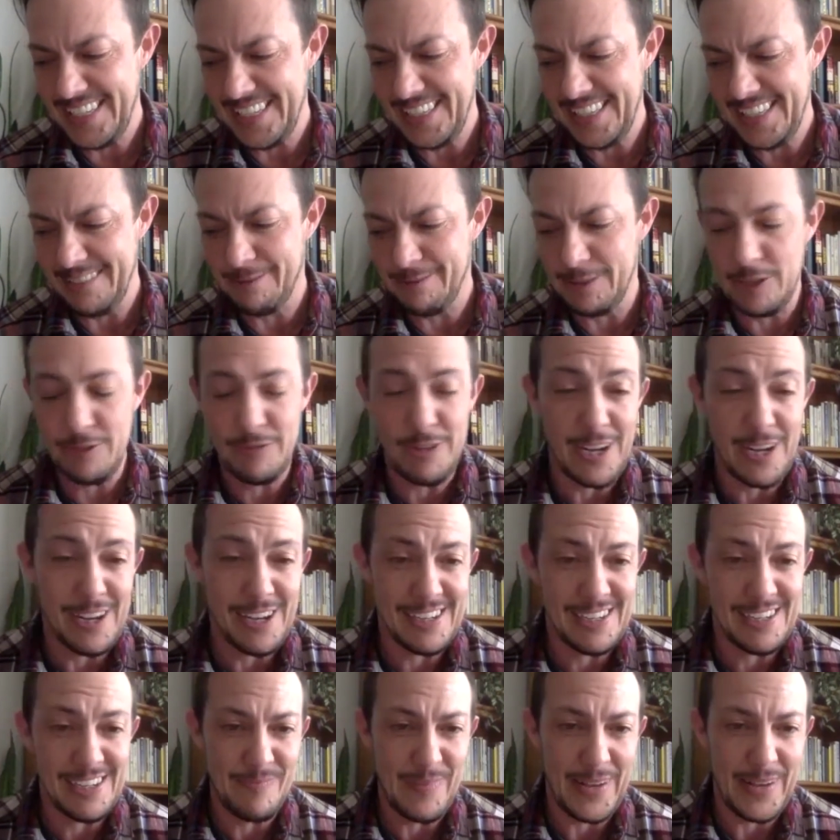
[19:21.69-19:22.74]
Wolf
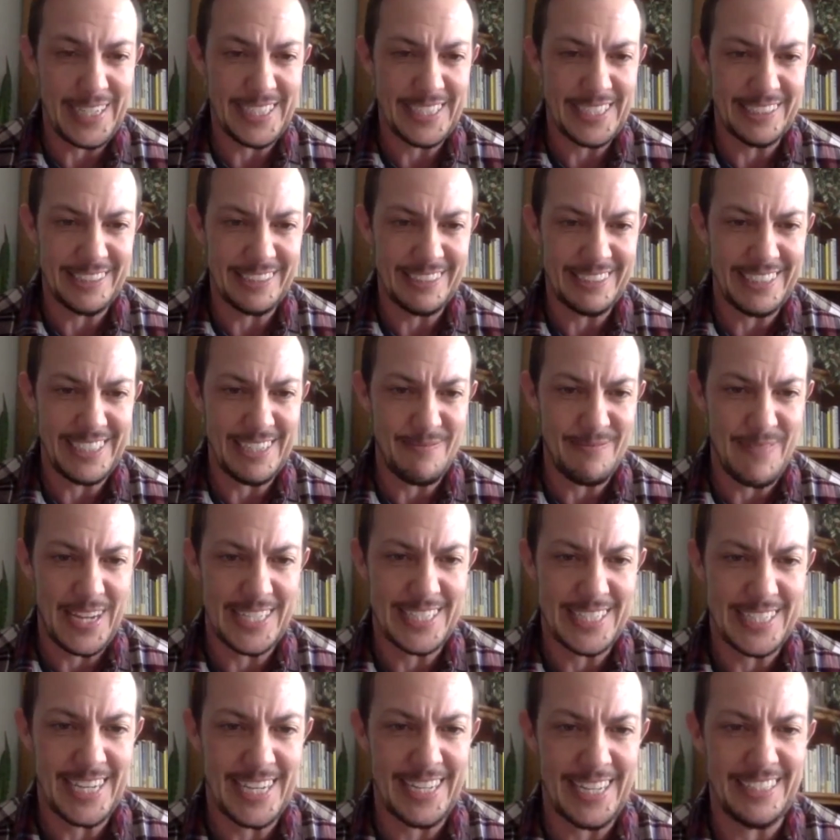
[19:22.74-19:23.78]
Hall by Hilary
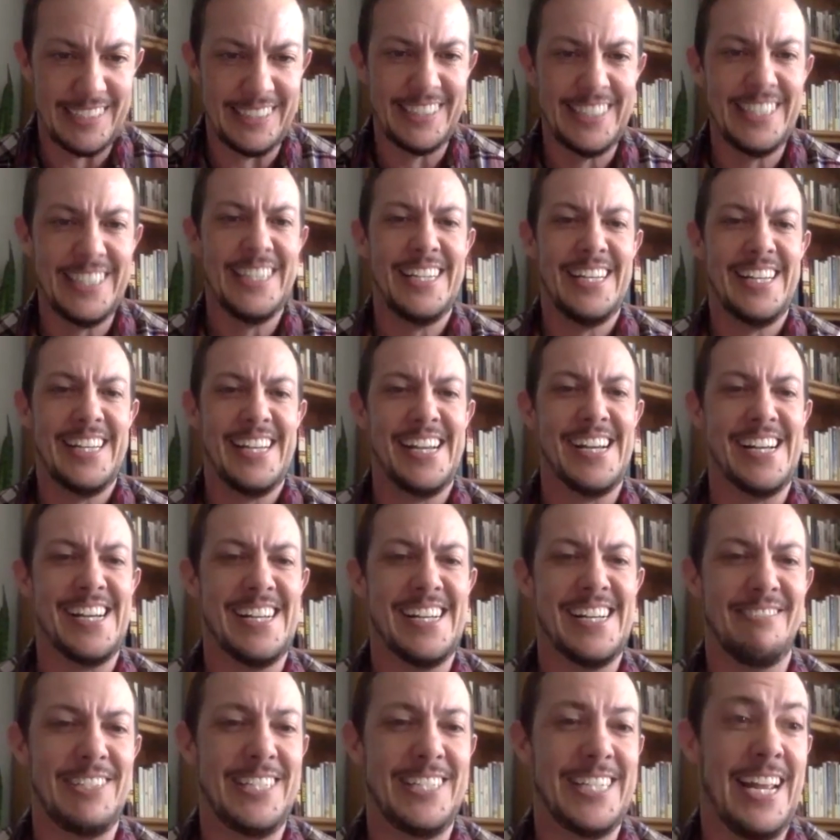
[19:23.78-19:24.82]
Mantel.
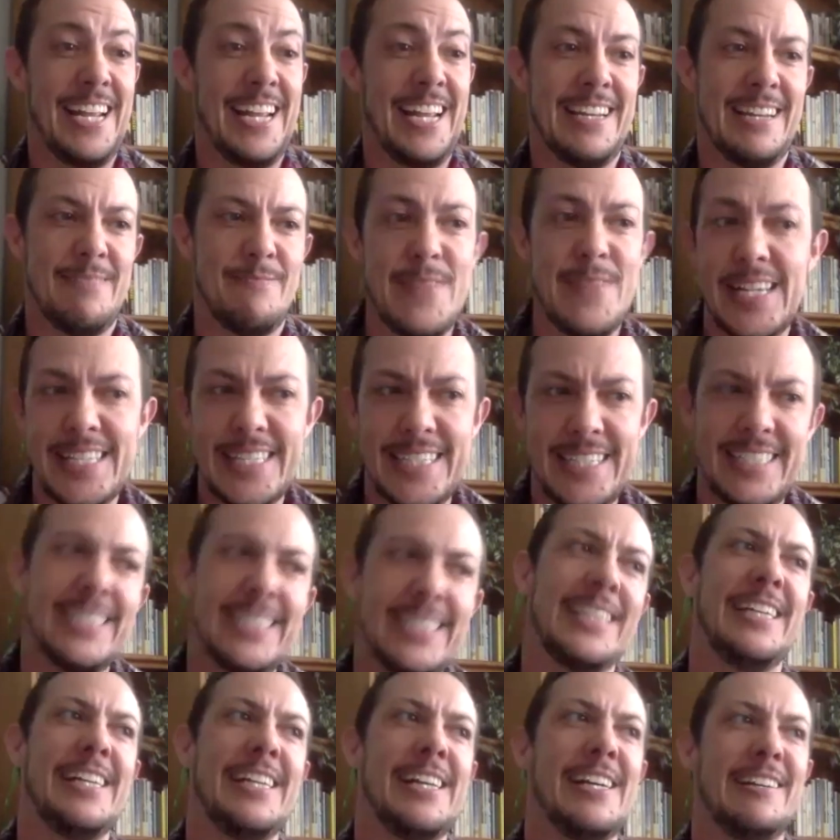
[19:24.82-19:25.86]
It missed,
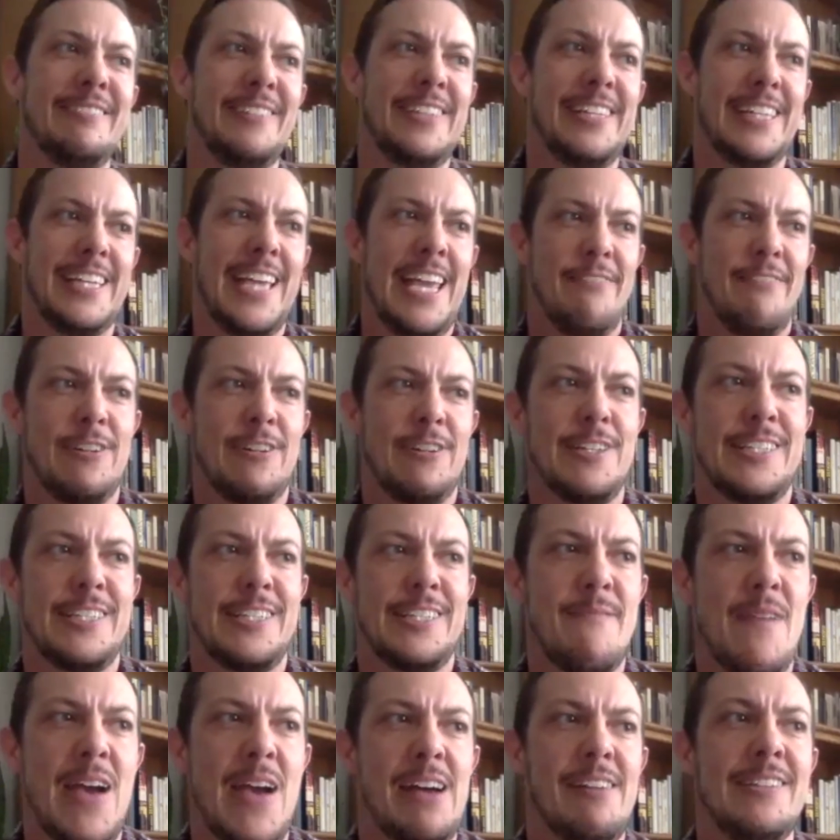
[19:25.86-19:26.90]
you know, when it first
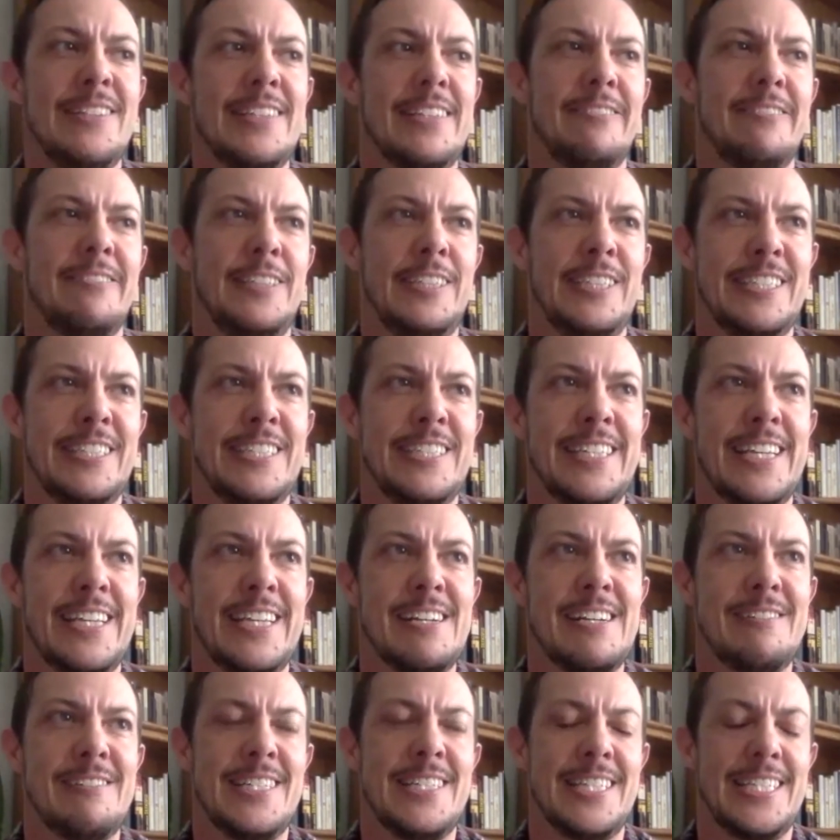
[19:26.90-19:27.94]
came out a few years
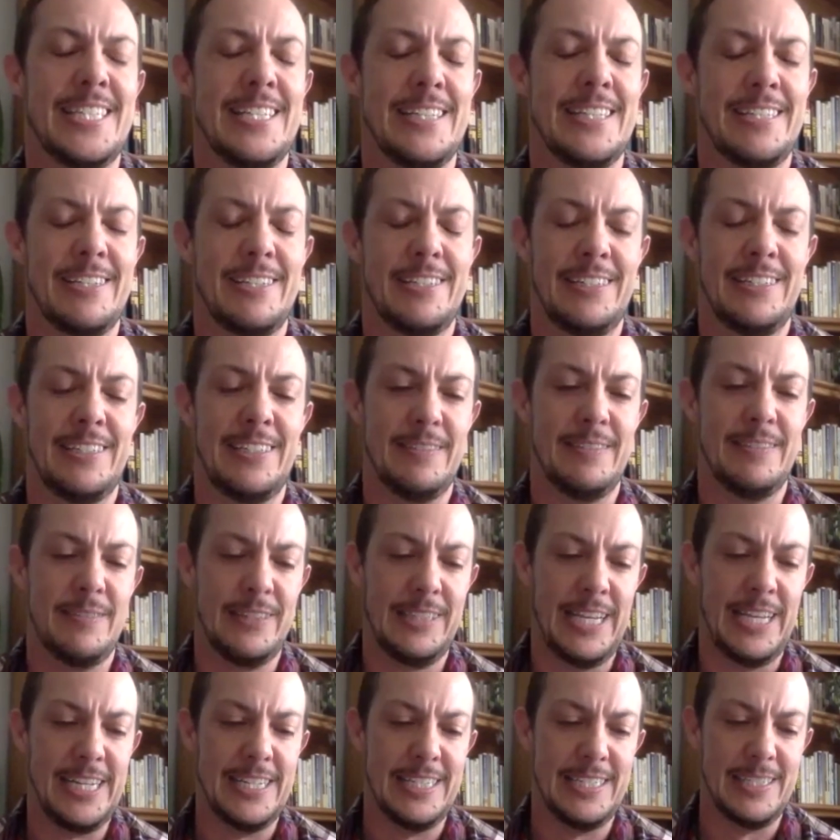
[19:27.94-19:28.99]
ago, and since her
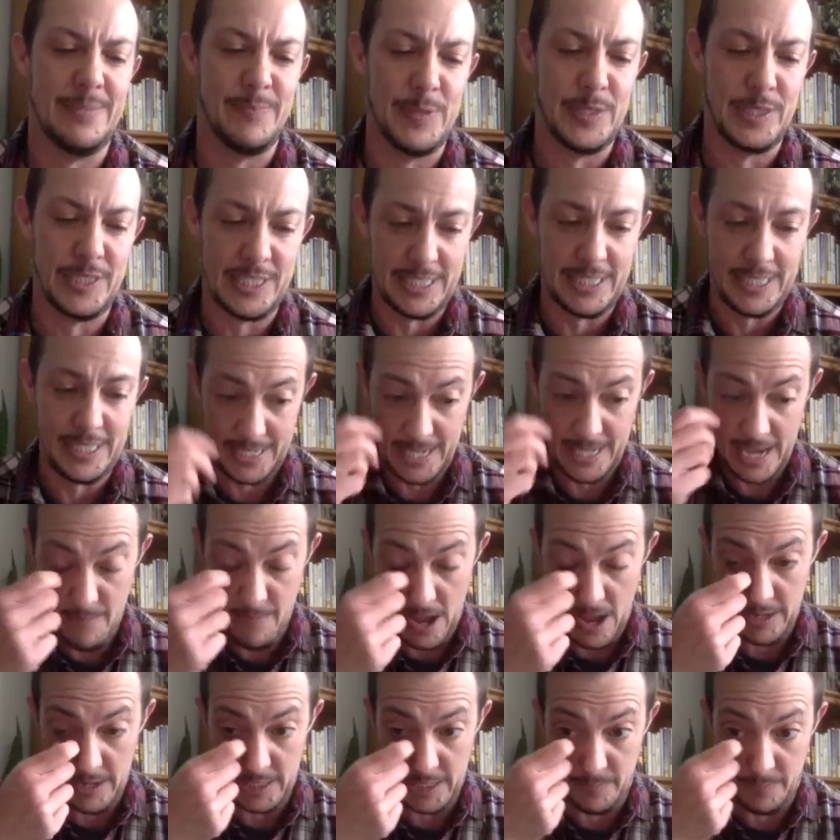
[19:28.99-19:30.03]
latest book just came
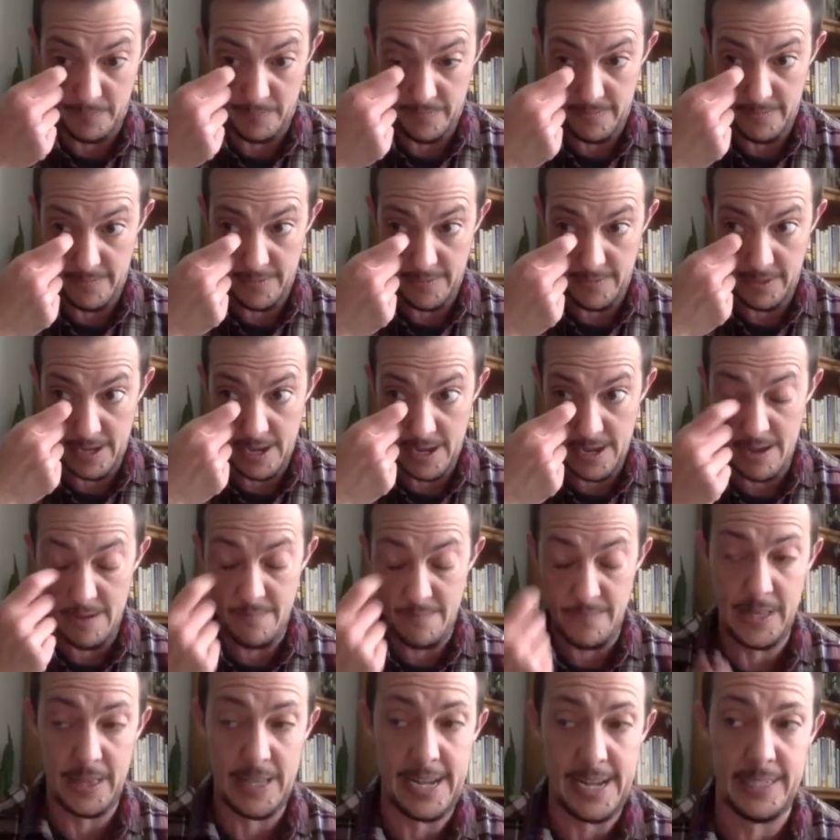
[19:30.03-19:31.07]
out as
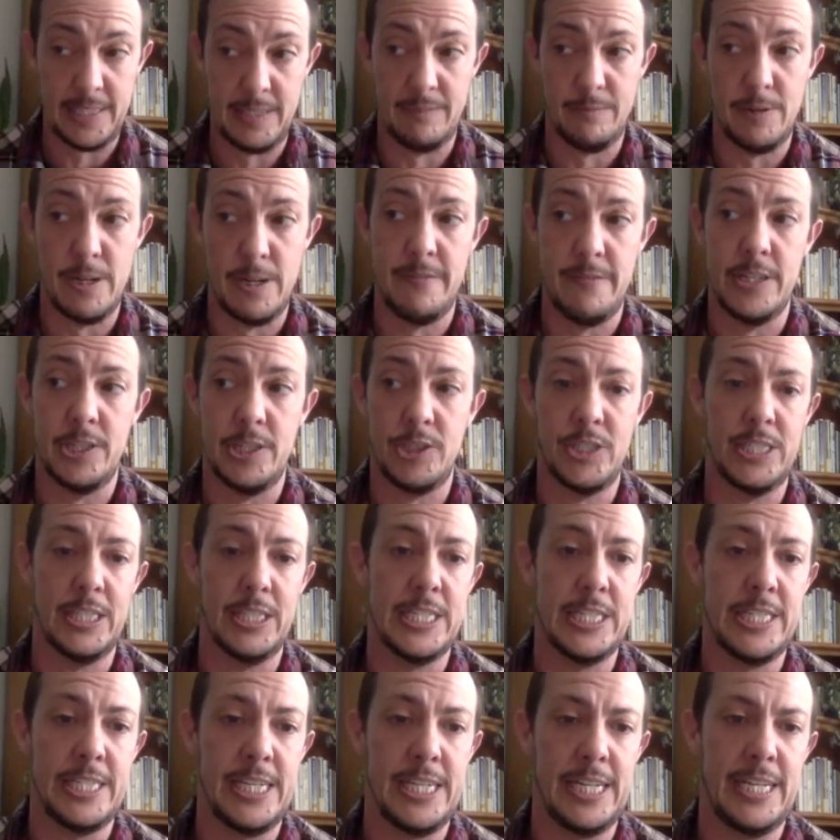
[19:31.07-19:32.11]
the last one of the
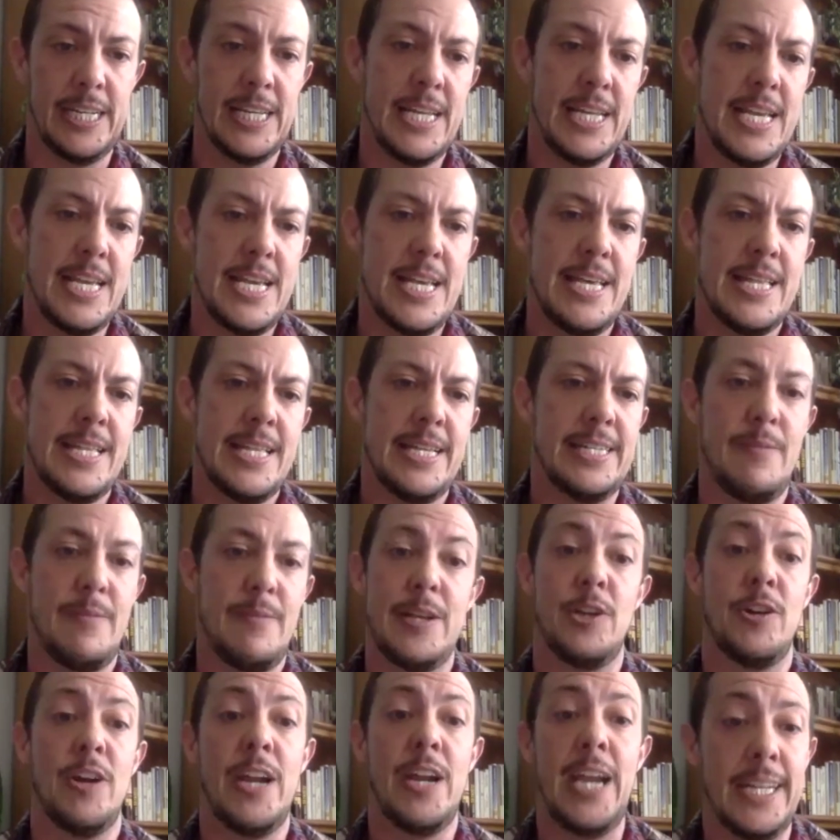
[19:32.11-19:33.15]
trilogy, it's been
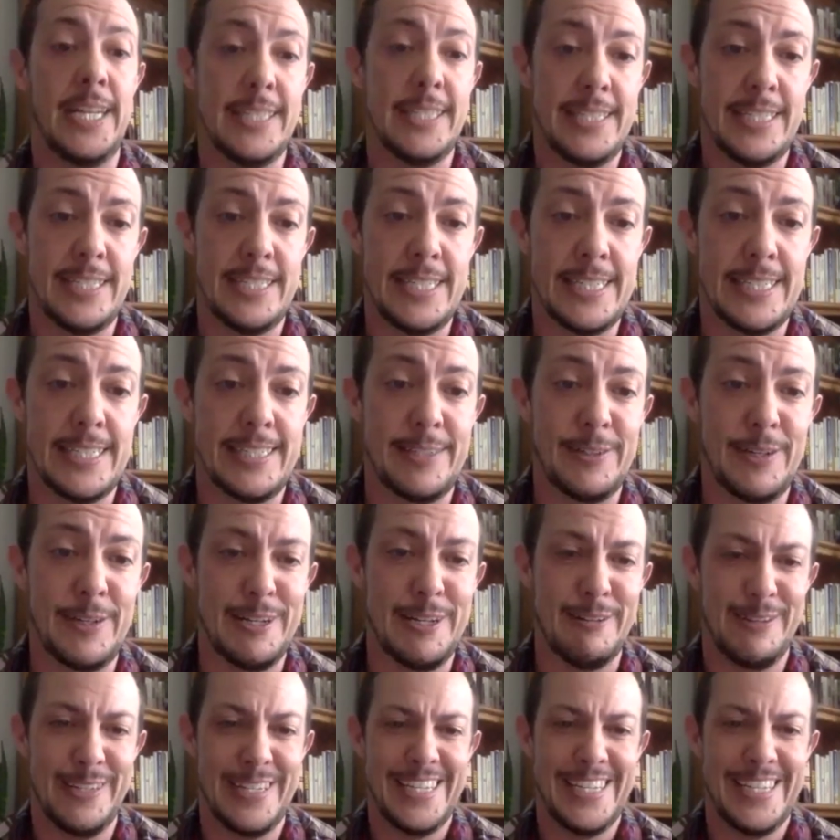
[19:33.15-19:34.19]
great to just sort of
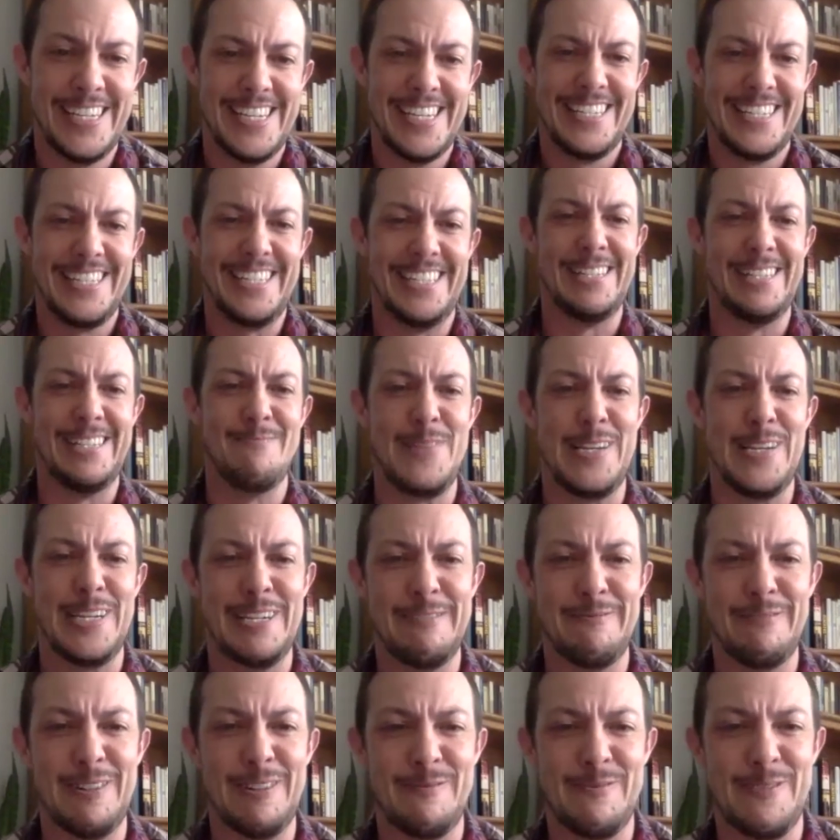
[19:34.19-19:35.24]

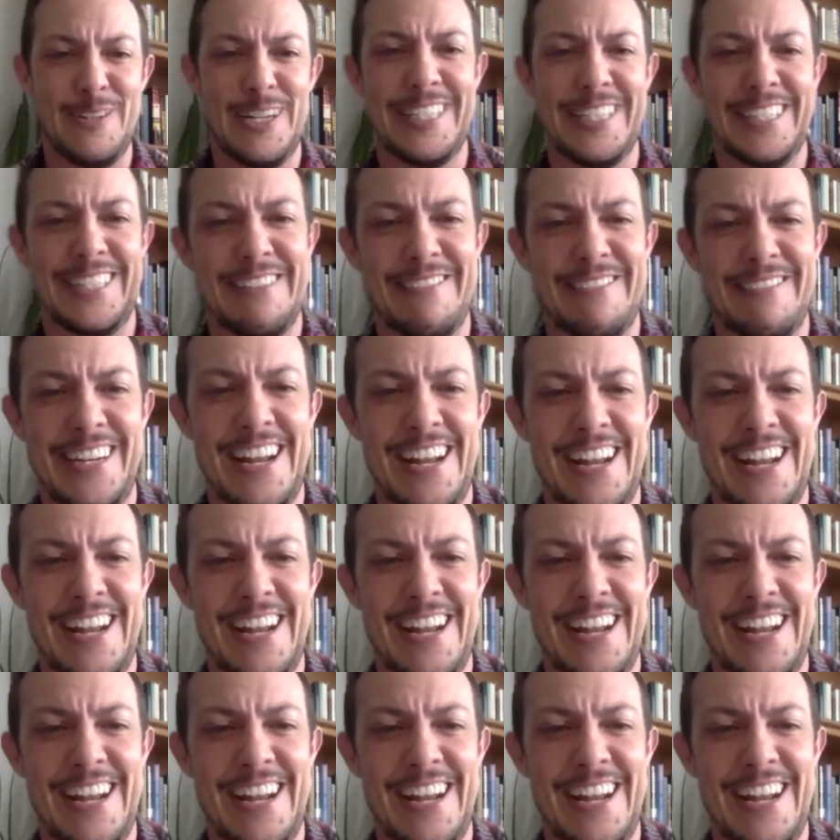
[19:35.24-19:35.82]
disappear from what's going on.